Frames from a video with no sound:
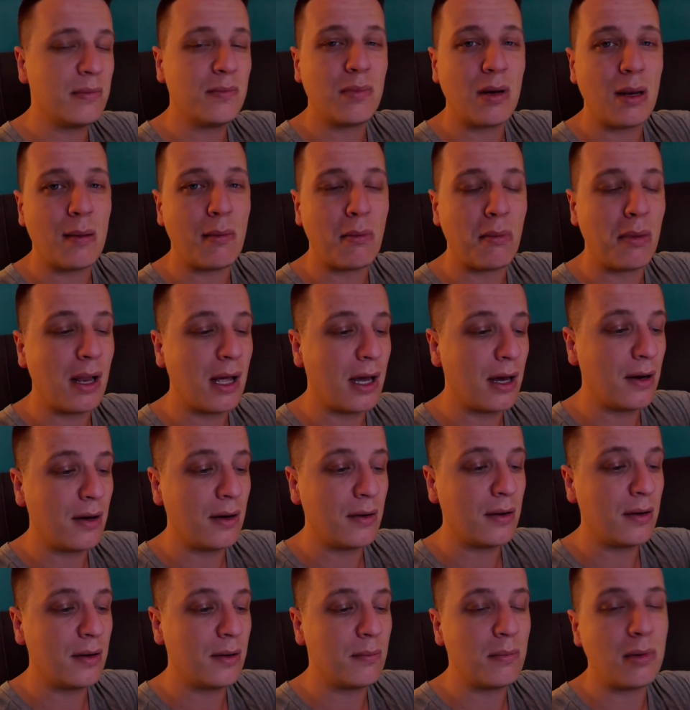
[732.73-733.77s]
Blah, blah, blah,
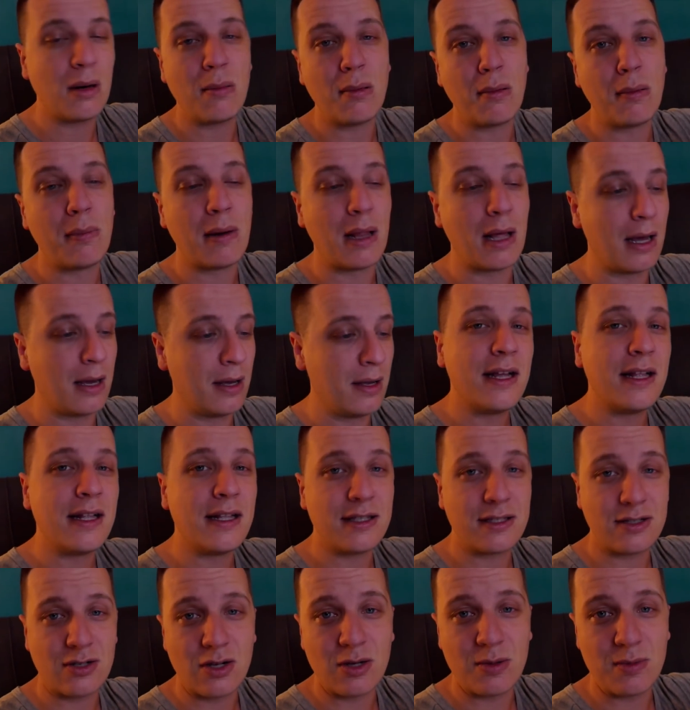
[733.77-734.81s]
blah, blah, blah.
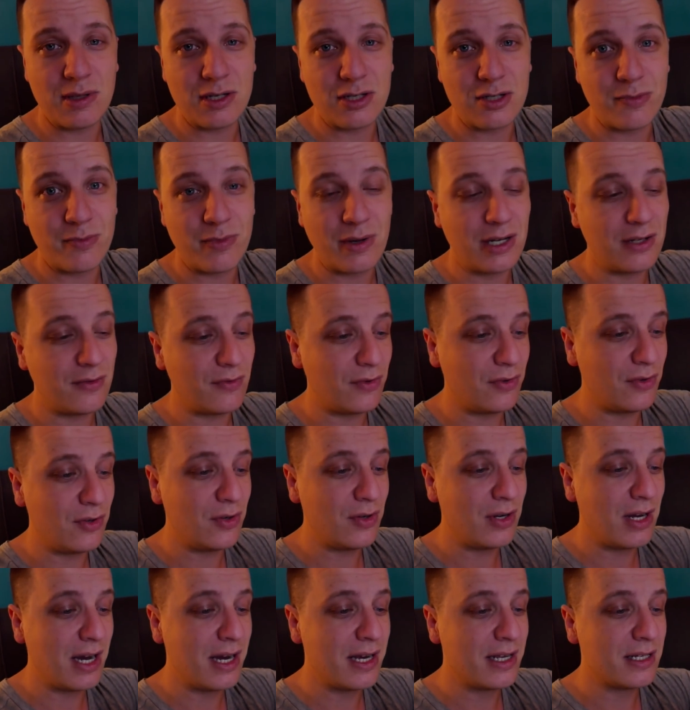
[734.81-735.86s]
It's going to be a surprise for you
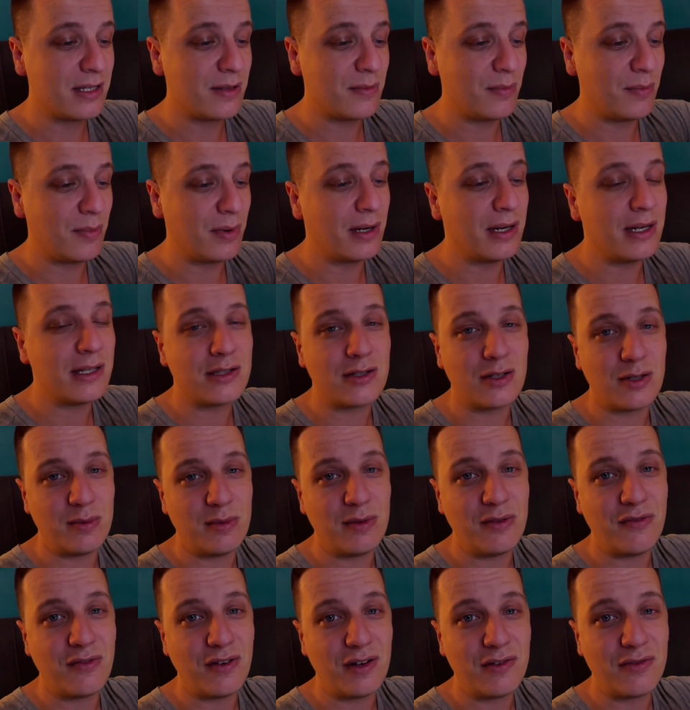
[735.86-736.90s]
guys, but it's going to
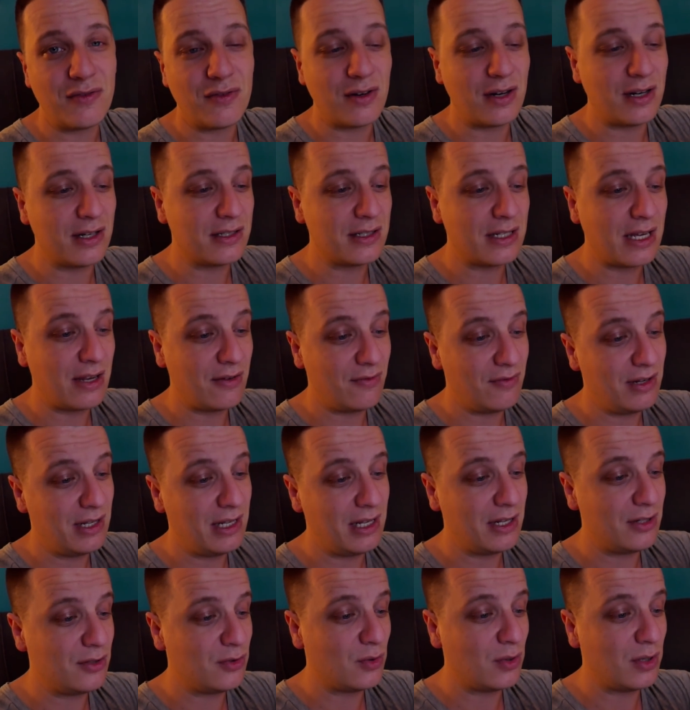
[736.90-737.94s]
be fun for us. I
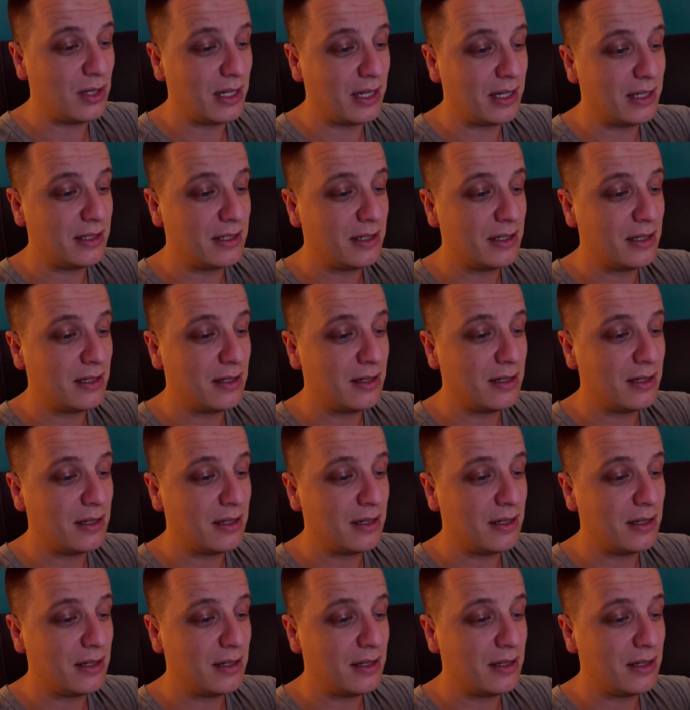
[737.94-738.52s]
really enjoy that.